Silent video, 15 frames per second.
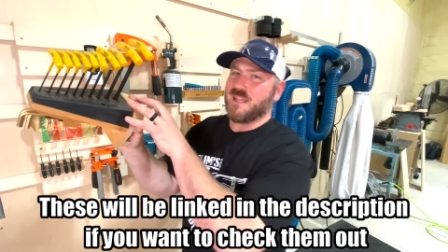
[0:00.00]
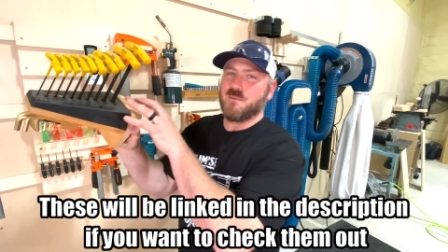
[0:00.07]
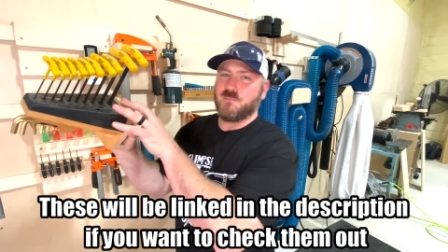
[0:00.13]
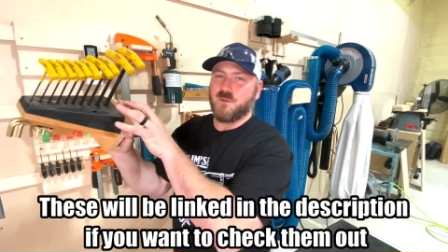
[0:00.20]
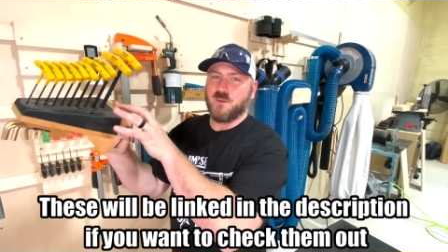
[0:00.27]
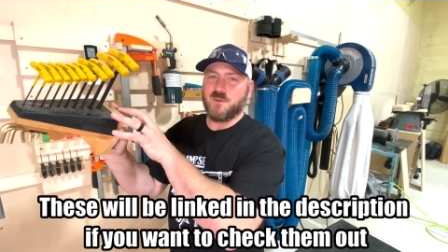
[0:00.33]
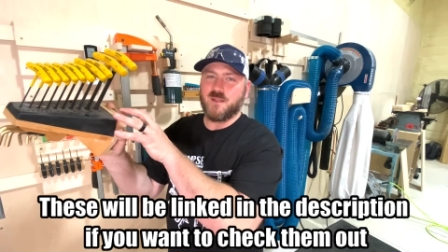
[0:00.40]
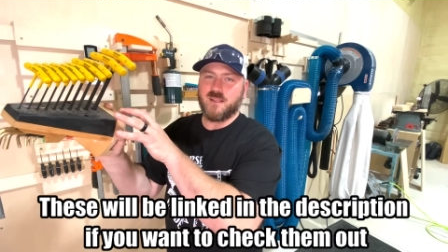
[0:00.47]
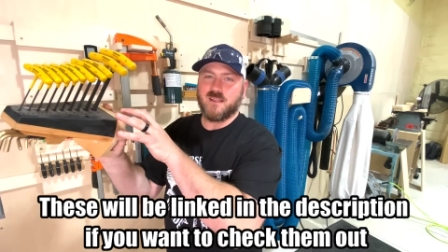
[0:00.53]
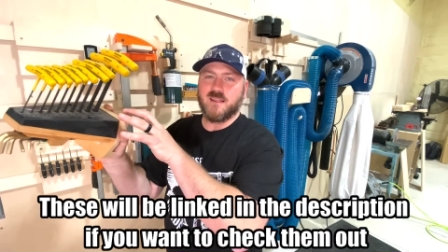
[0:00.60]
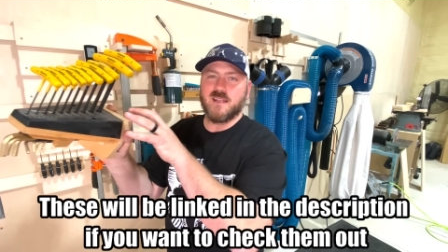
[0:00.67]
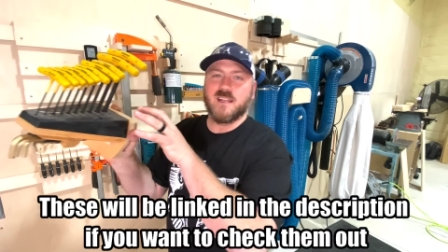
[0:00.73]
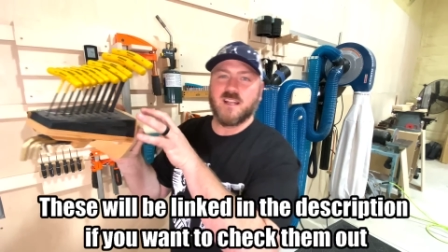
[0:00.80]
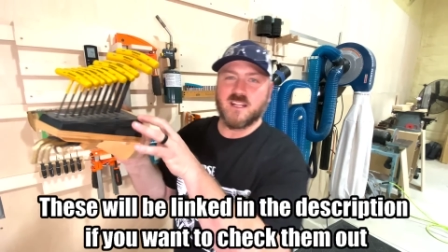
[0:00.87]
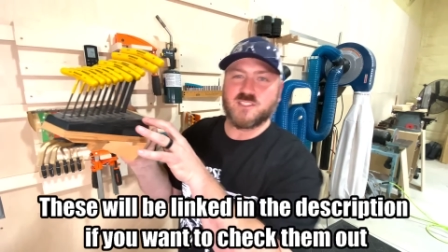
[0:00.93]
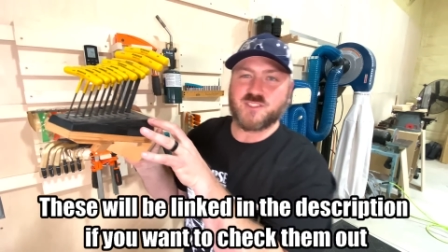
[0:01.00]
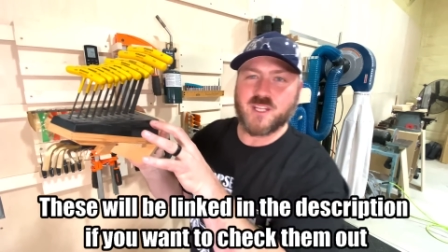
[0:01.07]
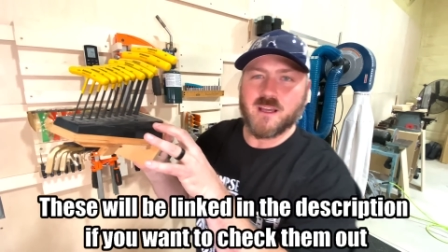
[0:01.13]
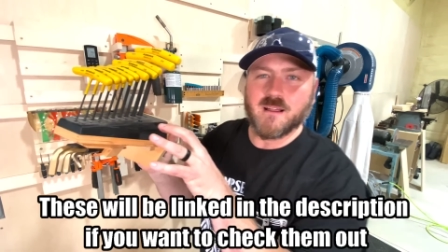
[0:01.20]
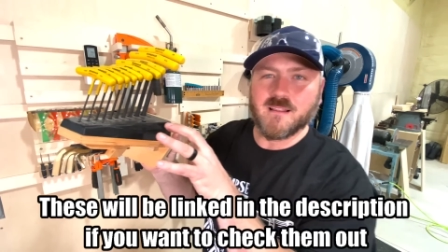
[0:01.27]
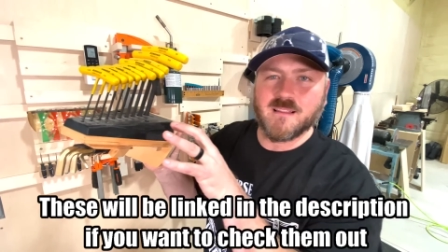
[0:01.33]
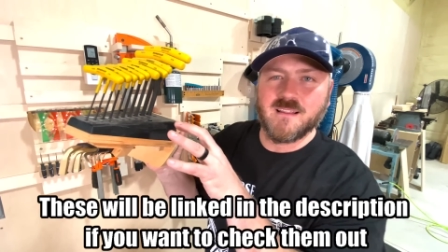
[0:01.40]
beauty in a
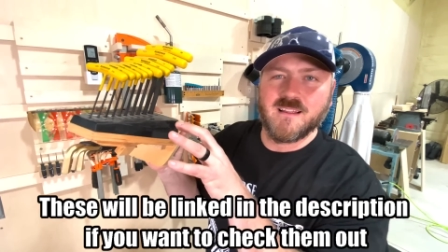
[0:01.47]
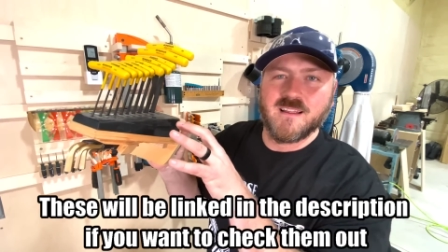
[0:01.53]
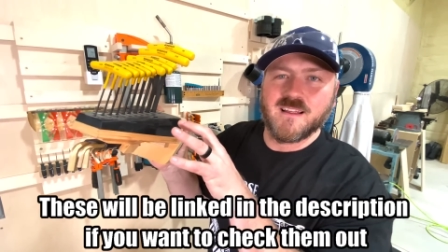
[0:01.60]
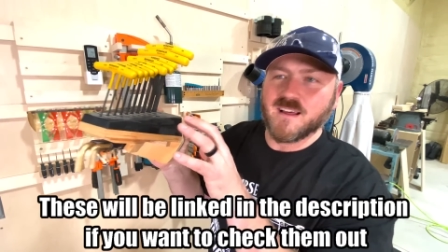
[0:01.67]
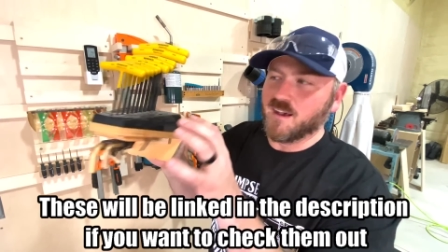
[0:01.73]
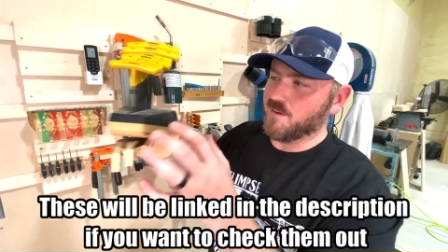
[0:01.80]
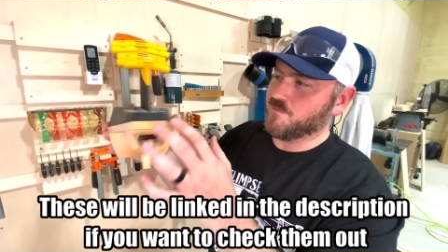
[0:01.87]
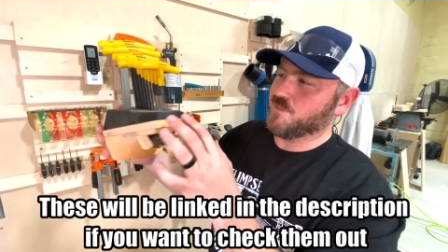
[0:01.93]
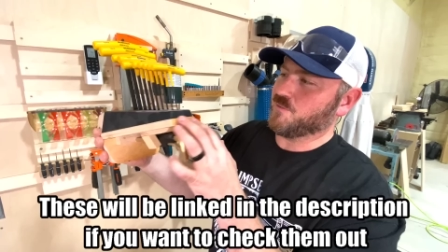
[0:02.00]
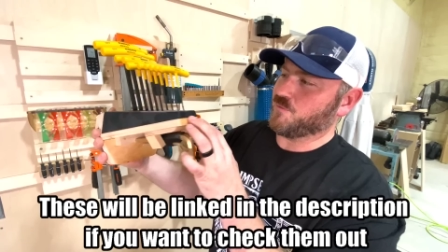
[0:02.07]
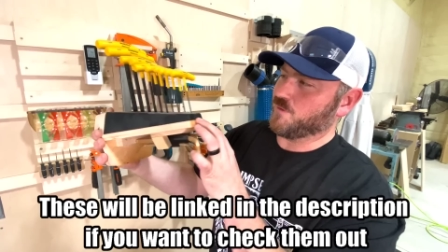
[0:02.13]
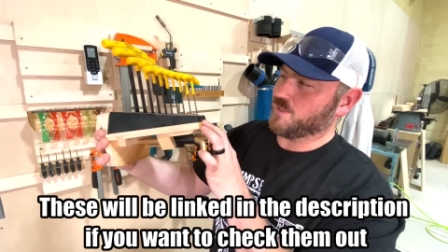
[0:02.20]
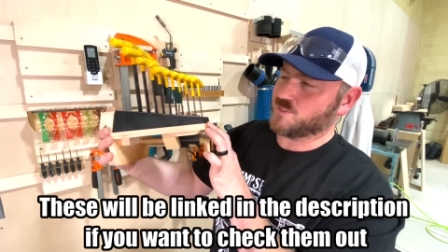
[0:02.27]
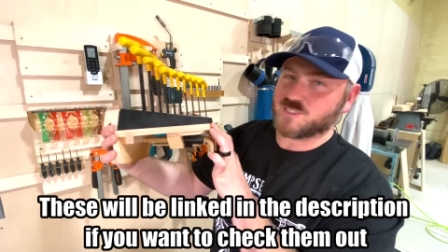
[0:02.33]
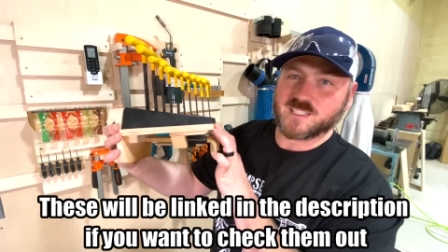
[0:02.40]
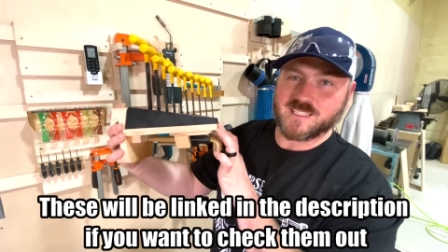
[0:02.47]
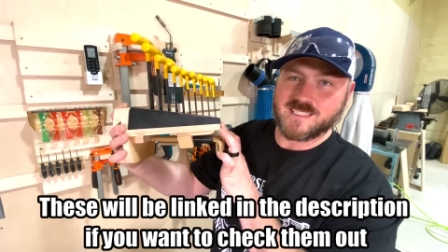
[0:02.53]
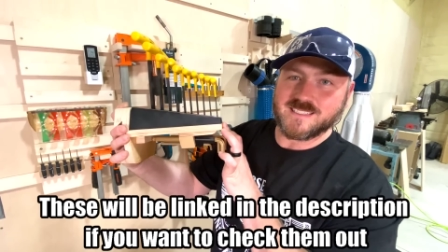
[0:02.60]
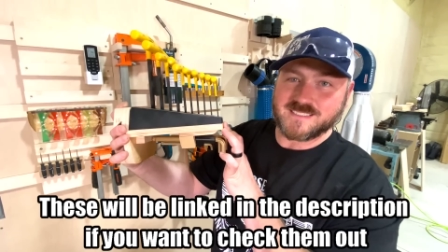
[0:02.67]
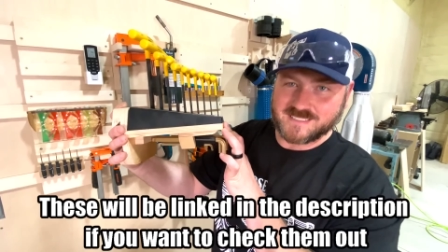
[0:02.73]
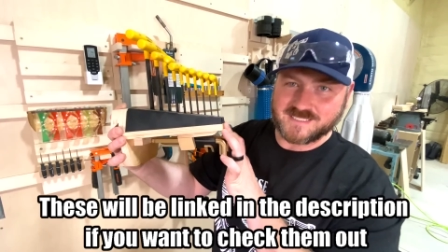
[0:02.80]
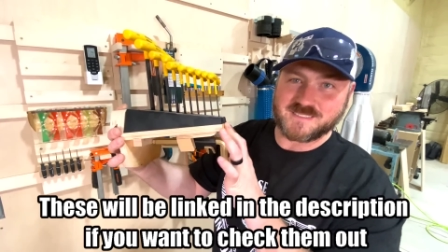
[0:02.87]
nutshell of the French
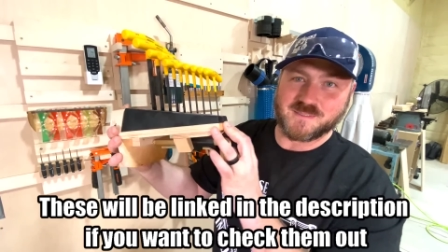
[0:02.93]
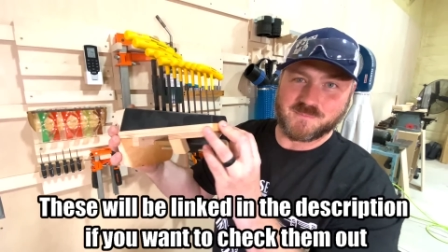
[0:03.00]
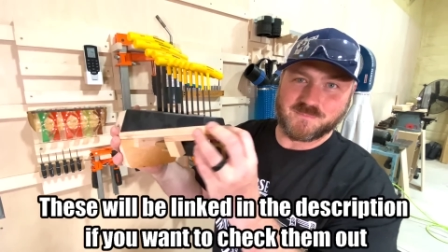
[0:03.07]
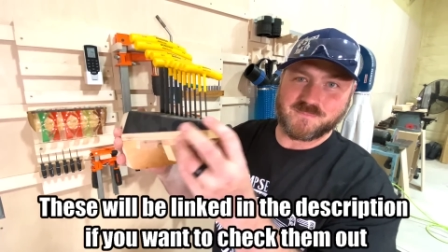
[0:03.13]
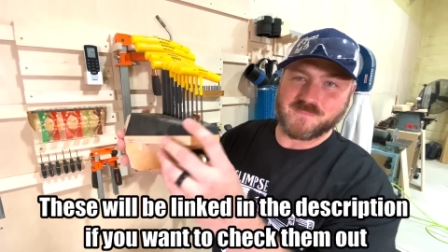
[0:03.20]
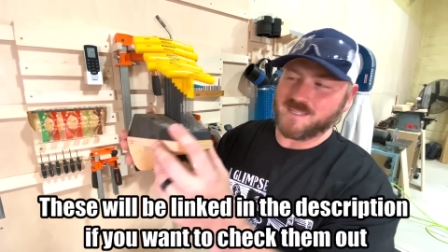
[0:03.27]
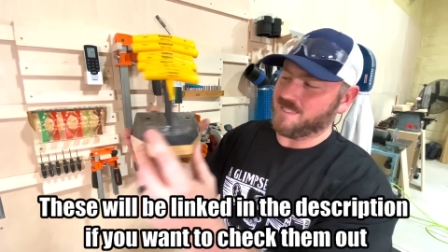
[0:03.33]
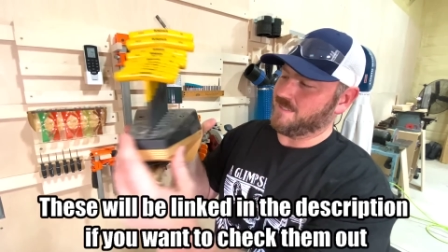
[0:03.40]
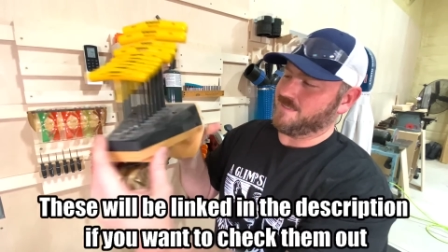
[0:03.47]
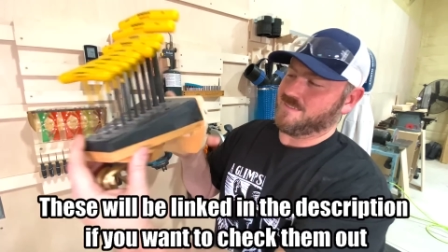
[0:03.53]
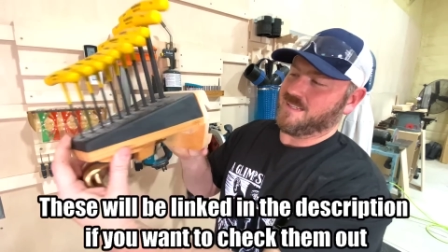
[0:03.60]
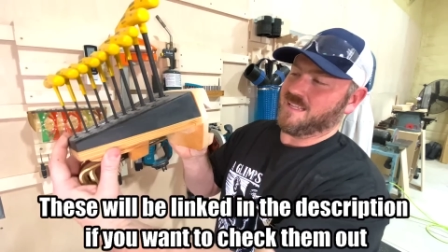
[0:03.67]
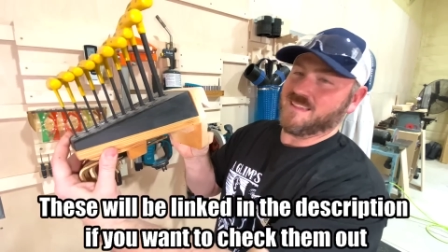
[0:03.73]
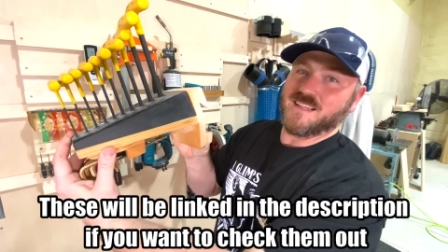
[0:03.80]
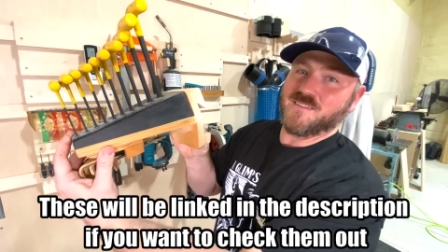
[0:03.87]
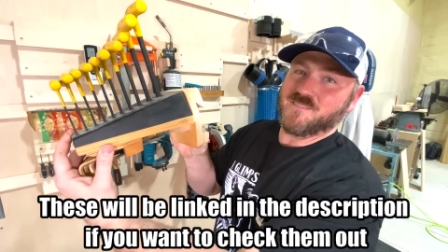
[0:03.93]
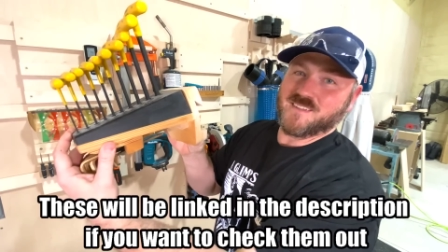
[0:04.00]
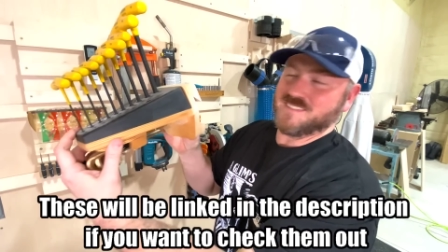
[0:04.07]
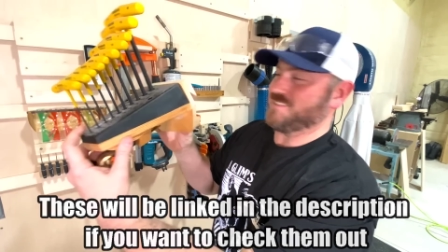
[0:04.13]
cleat system. And I love this